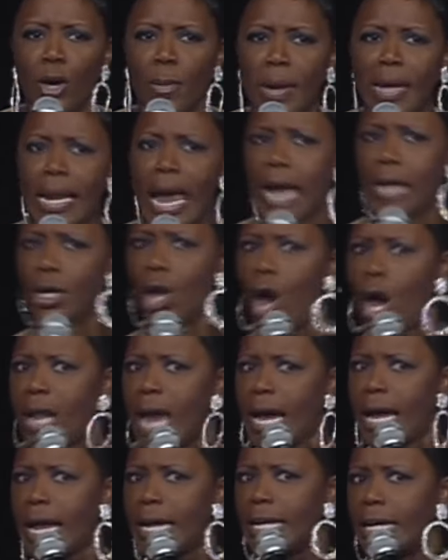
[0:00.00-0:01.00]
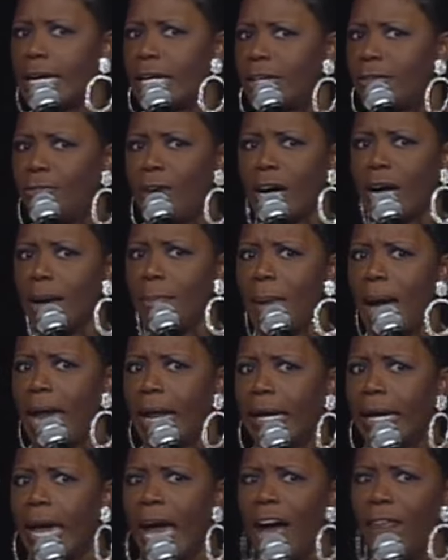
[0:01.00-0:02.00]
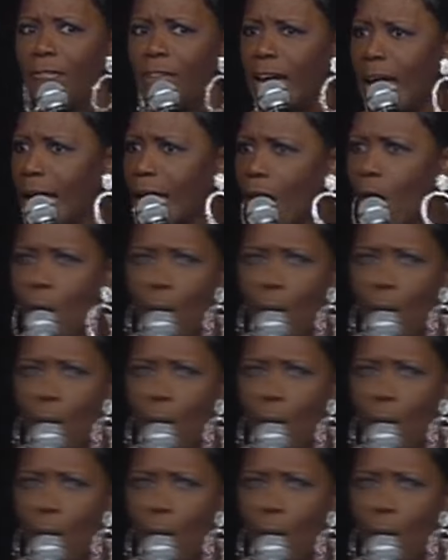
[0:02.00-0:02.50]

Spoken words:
You be like, Lord, I got to get the fuck up out of here. I feel like a